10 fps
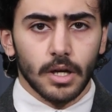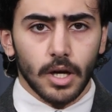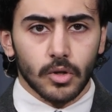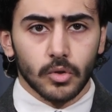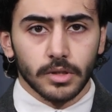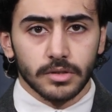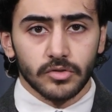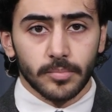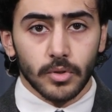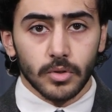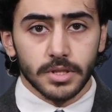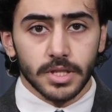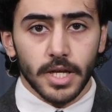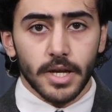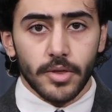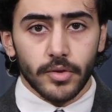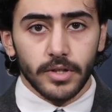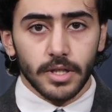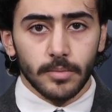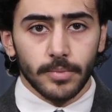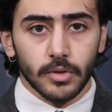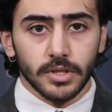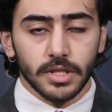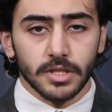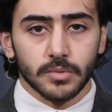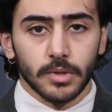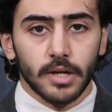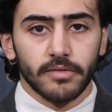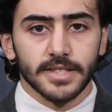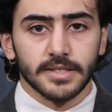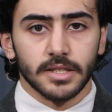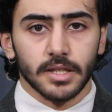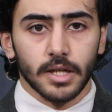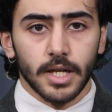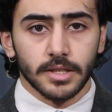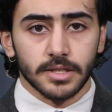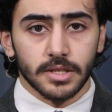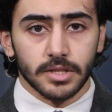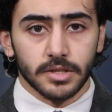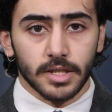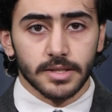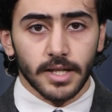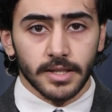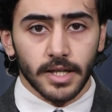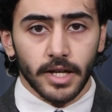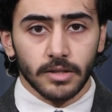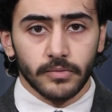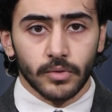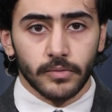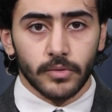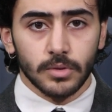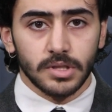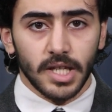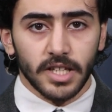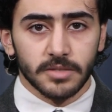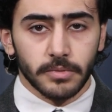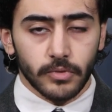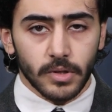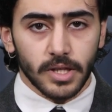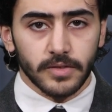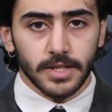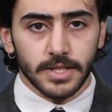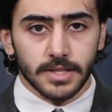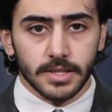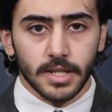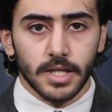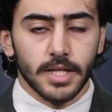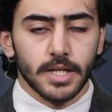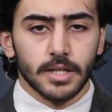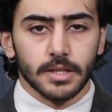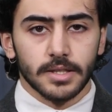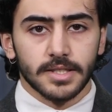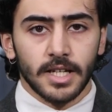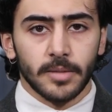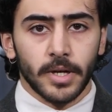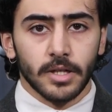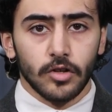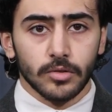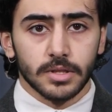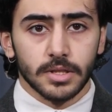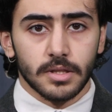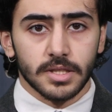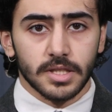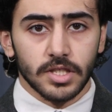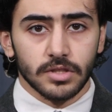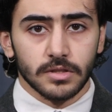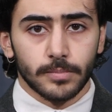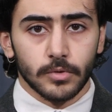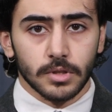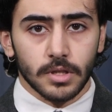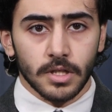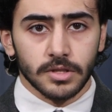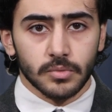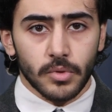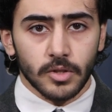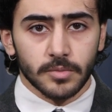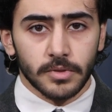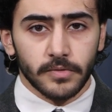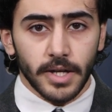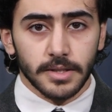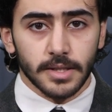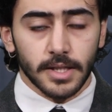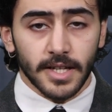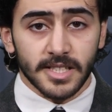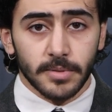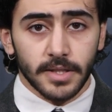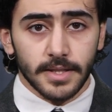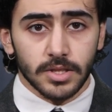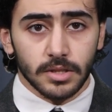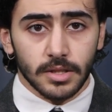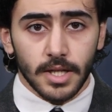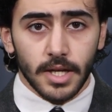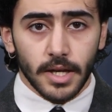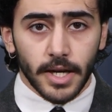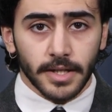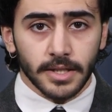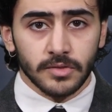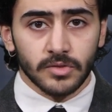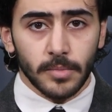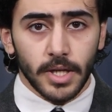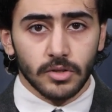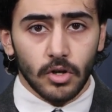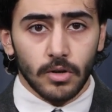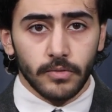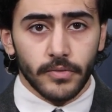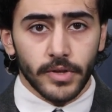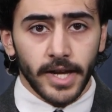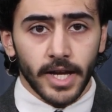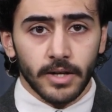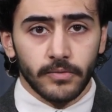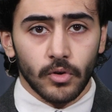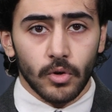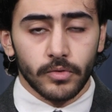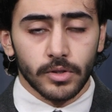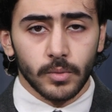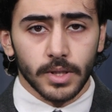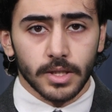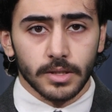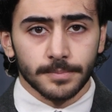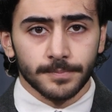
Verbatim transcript: According to reports, three employees were arrested in Qadis district and held for four days before their release. The Taliban halted the station's broadcasts without providing an explanation, and it has remained off the air for over a week.